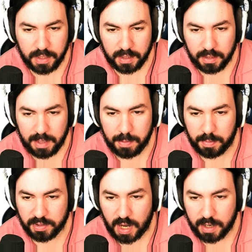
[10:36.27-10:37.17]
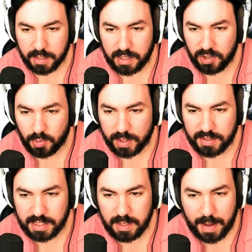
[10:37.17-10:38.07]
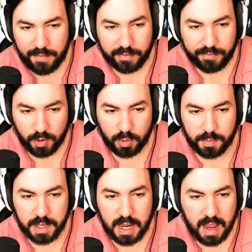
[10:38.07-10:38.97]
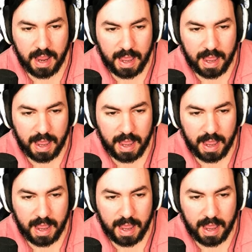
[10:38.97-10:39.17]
He can keep it platonic. He just wants to keep having fun with me.